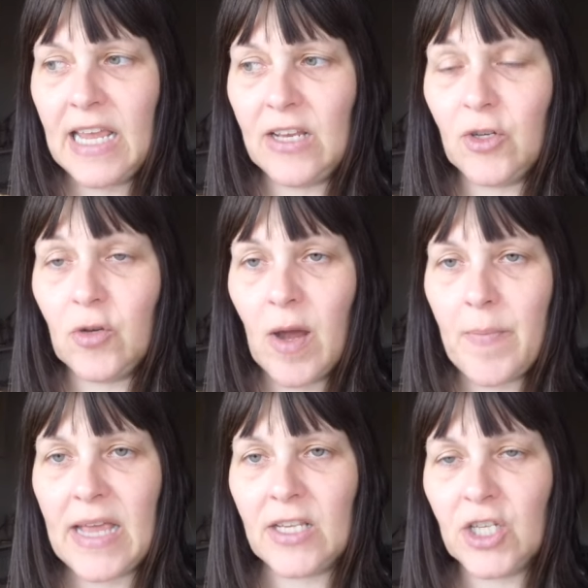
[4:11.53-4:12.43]
into my
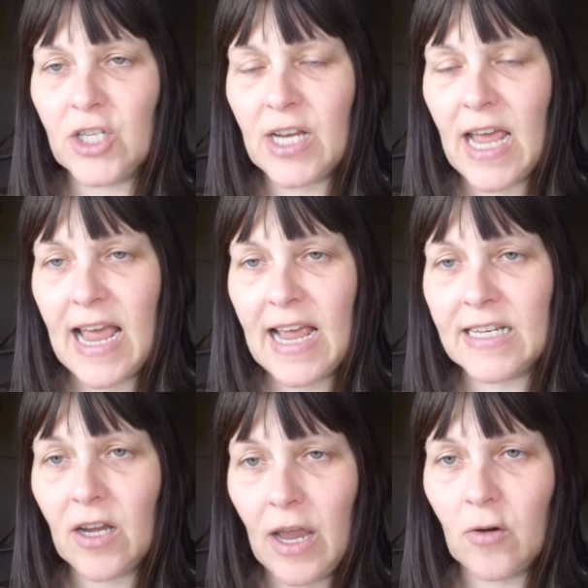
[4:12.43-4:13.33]
pension
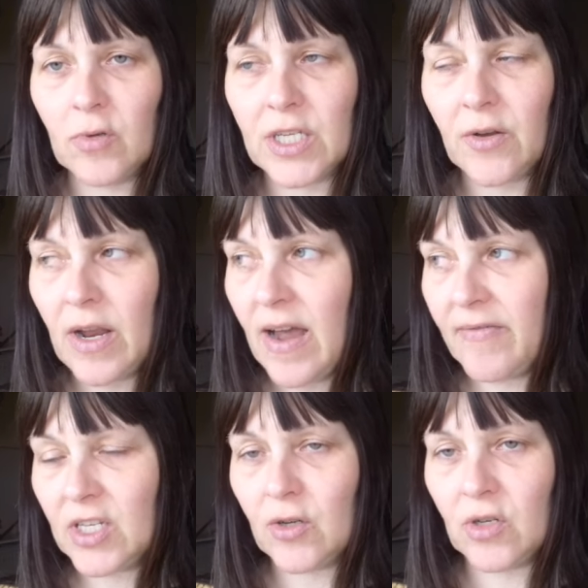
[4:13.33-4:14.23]
and I also now
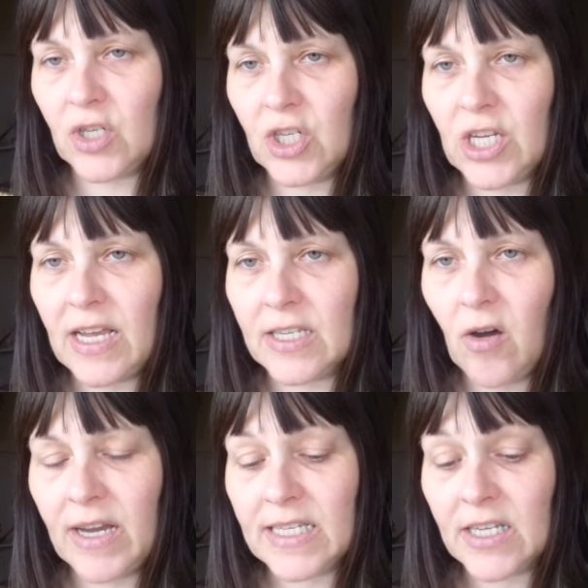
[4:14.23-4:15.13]
have a stocks and shares
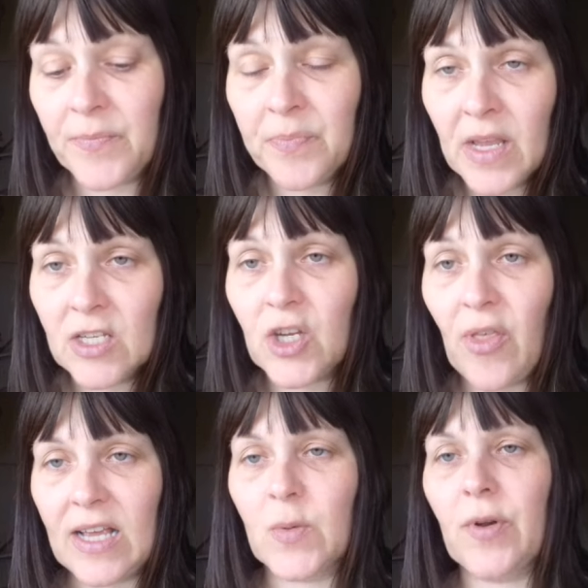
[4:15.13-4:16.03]
ISA. So
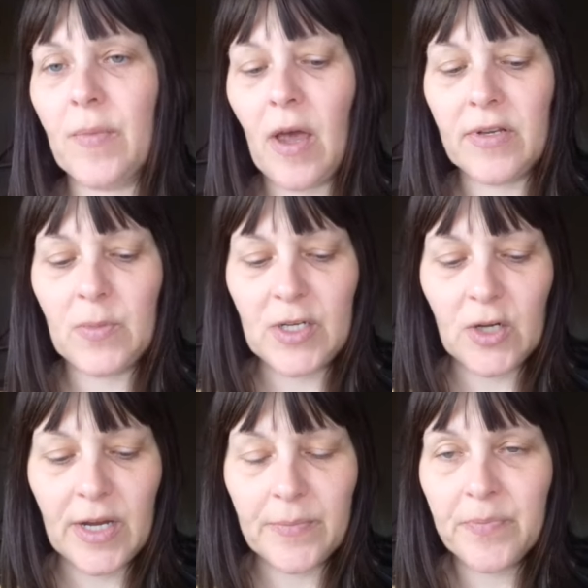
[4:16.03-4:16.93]
that's what I'm going to be
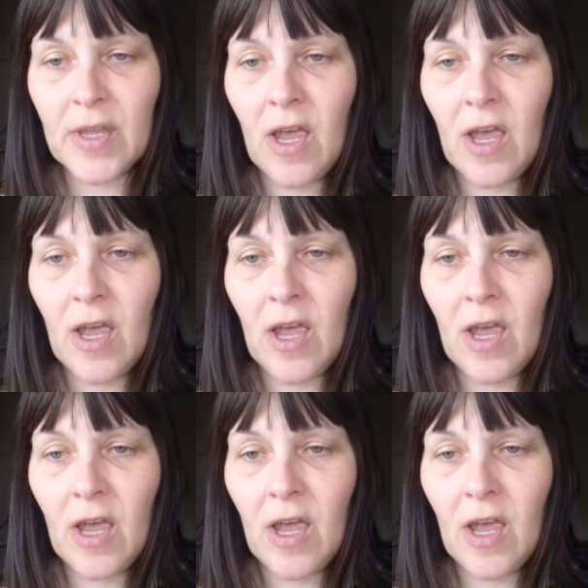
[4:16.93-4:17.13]
doing.